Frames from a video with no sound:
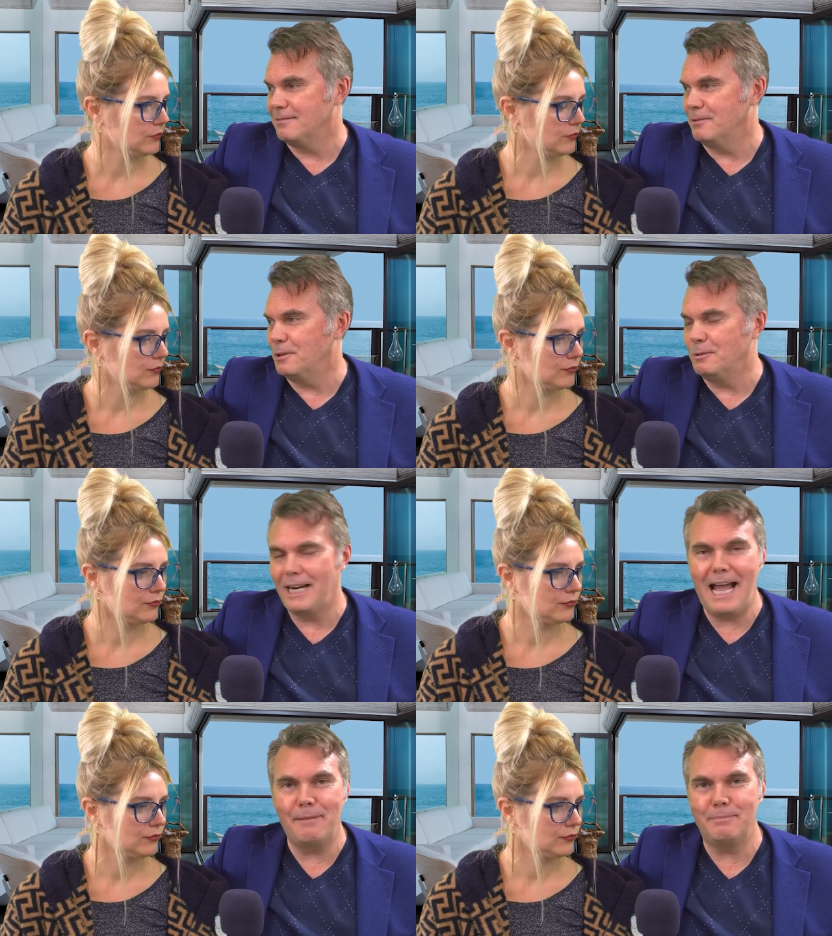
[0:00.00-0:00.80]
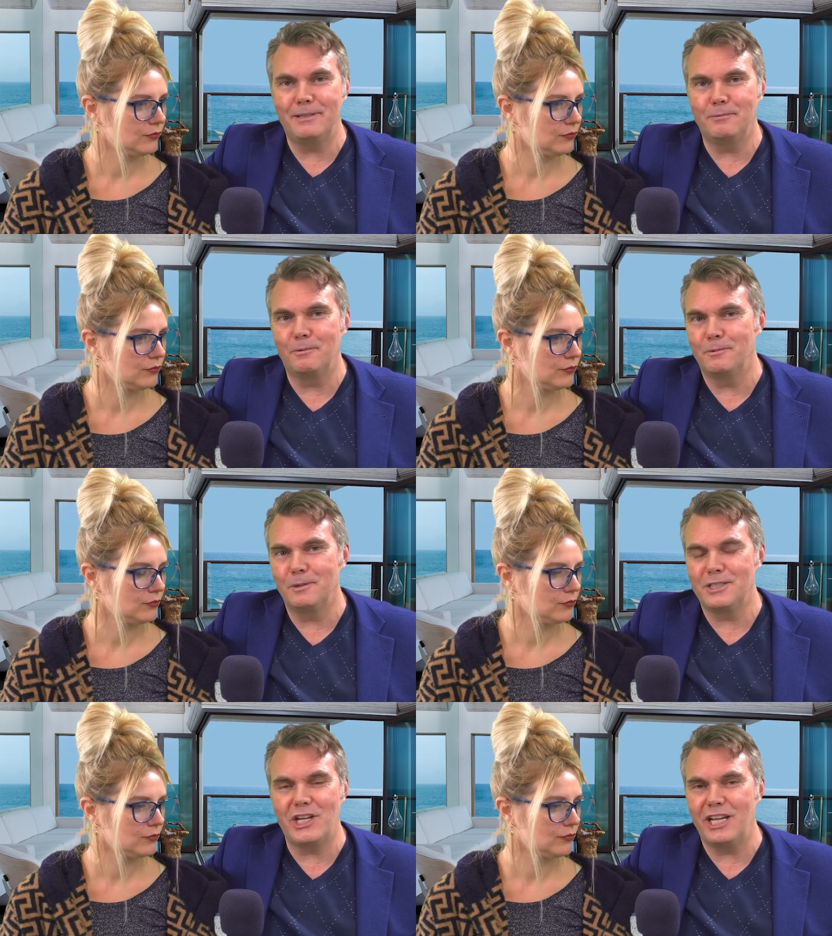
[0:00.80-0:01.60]
Speaker 1: What happened?
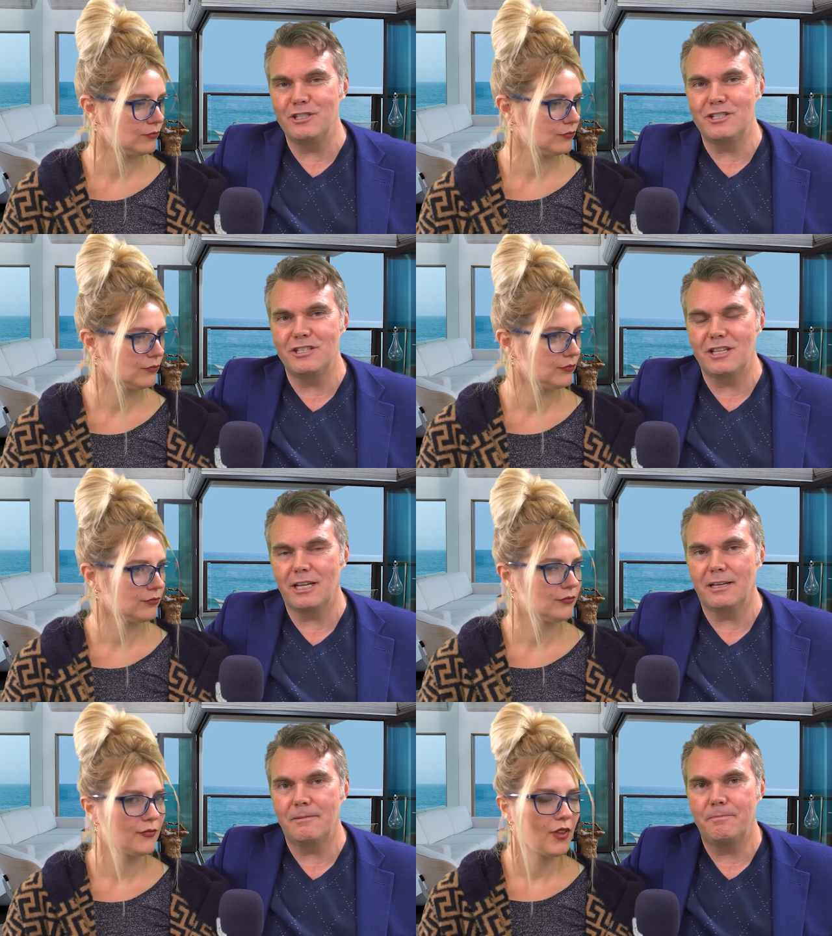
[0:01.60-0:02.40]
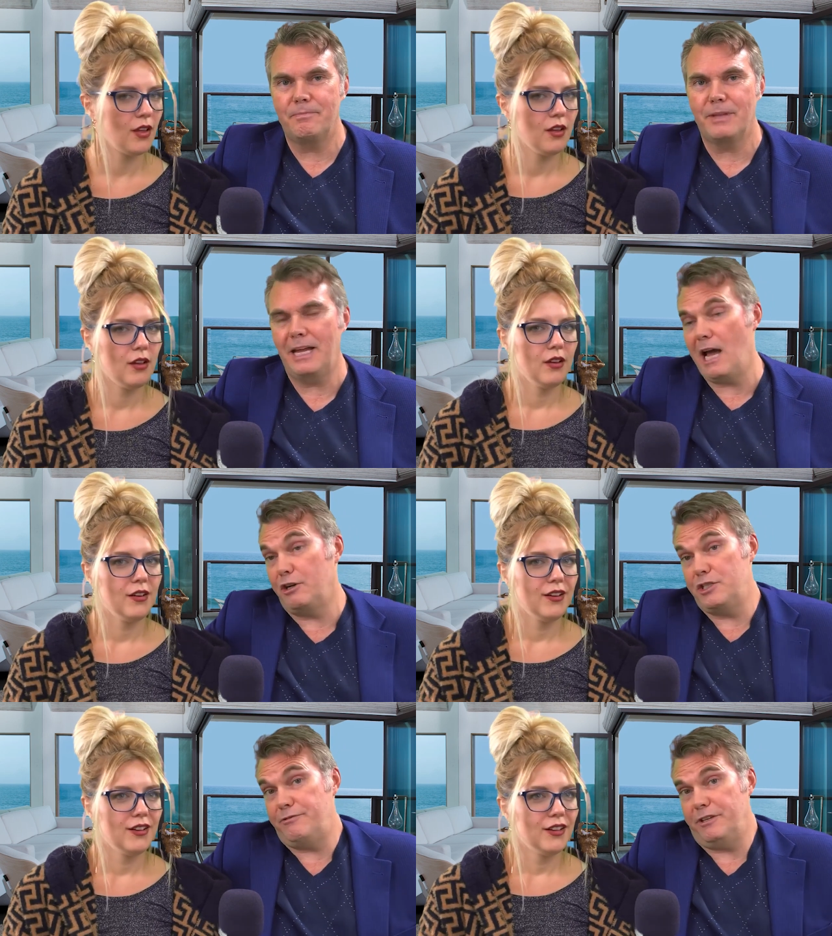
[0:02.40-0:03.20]
What changed, do you think? And how
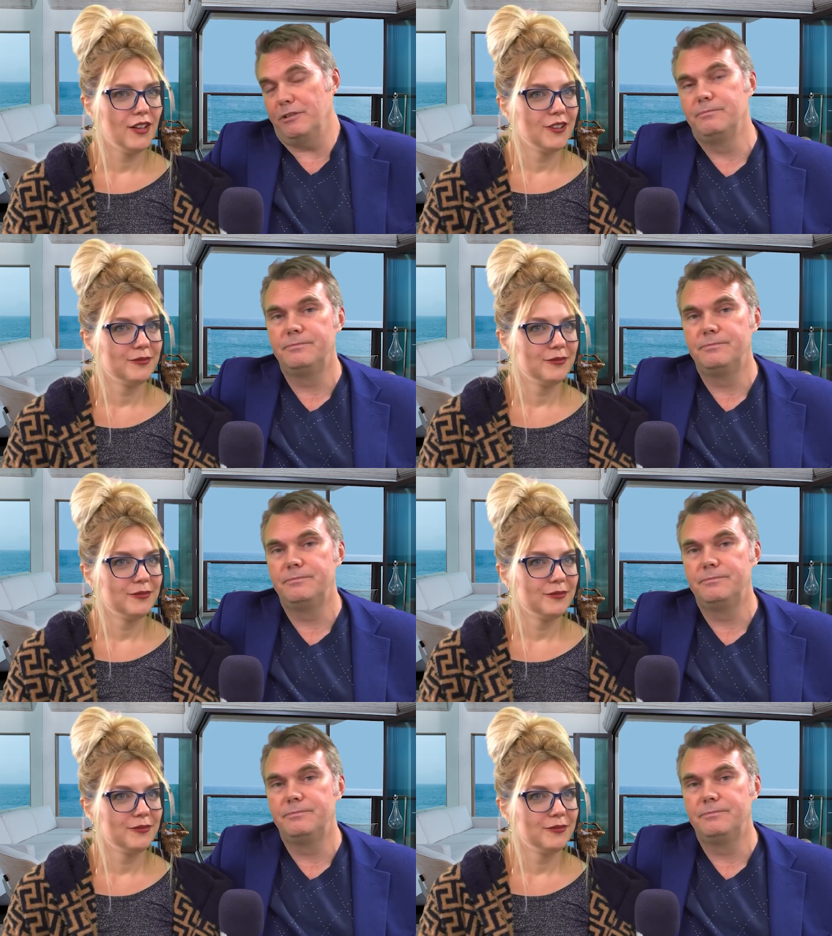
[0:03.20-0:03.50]
did you feel?